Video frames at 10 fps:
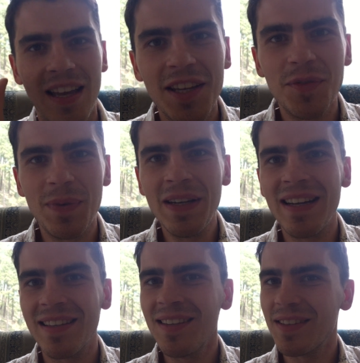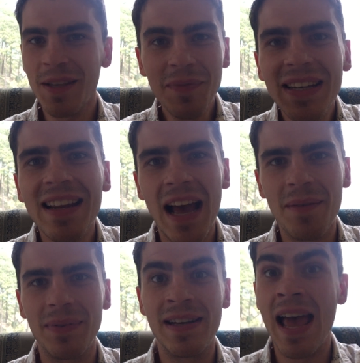experience something that
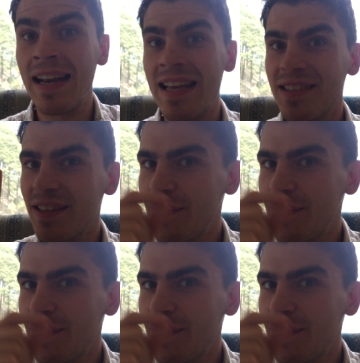happened and has